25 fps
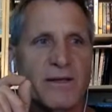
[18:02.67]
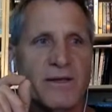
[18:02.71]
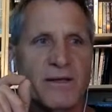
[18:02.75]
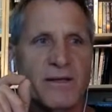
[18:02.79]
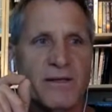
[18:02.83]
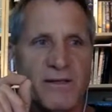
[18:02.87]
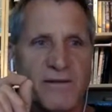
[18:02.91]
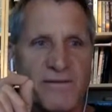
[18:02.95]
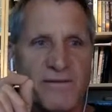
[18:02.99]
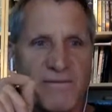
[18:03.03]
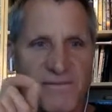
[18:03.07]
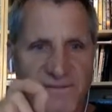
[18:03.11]

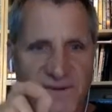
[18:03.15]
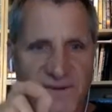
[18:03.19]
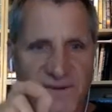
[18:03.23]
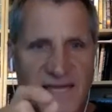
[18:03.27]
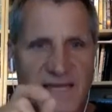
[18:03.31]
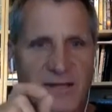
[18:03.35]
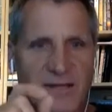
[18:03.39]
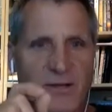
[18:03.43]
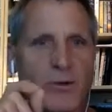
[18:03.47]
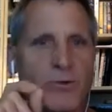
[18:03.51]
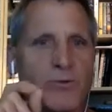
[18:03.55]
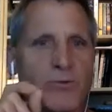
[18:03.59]
the
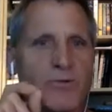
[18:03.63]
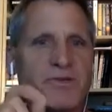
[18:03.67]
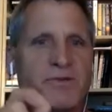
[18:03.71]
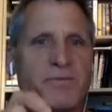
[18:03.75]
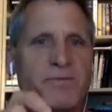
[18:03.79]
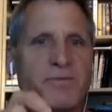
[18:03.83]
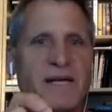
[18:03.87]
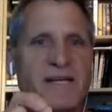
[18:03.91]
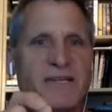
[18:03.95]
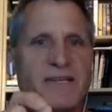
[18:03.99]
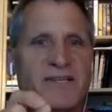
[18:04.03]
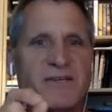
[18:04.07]
feet are
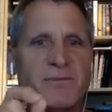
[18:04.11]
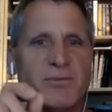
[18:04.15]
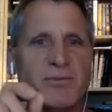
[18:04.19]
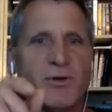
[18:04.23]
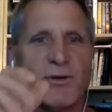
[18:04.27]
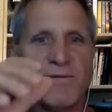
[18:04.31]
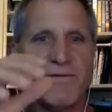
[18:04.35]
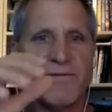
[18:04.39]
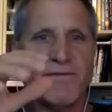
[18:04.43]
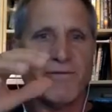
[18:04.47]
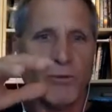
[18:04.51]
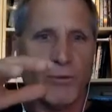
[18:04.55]

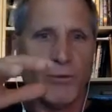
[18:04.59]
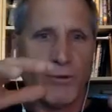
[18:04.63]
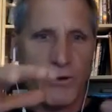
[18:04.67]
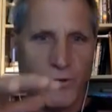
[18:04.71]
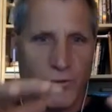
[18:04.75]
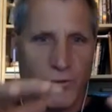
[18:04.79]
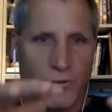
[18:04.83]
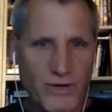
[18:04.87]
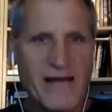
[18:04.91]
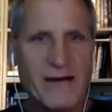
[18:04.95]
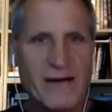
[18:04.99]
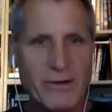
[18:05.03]
responsible for
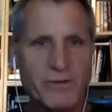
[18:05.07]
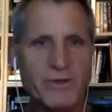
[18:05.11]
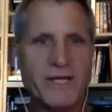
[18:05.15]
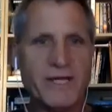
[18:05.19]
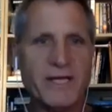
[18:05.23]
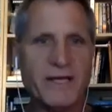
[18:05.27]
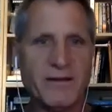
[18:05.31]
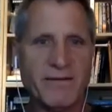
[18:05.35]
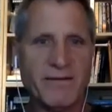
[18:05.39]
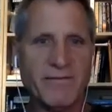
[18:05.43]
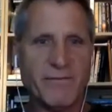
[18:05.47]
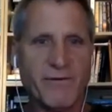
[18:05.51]

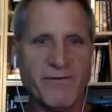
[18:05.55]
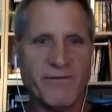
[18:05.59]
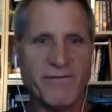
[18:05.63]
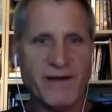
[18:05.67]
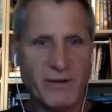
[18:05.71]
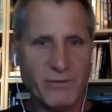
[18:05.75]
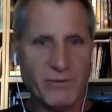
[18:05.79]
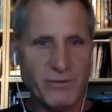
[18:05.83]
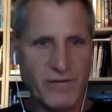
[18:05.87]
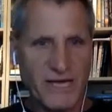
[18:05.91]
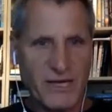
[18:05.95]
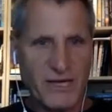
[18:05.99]
grounding, for
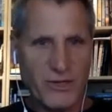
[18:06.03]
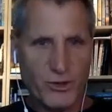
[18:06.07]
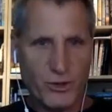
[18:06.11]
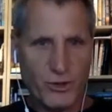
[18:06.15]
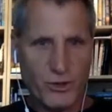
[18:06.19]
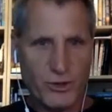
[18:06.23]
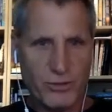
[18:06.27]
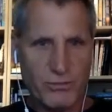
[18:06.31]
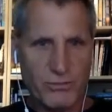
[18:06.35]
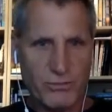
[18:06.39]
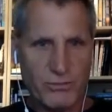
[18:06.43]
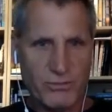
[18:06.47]

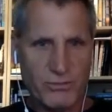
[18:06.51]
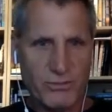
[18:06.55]
foundation.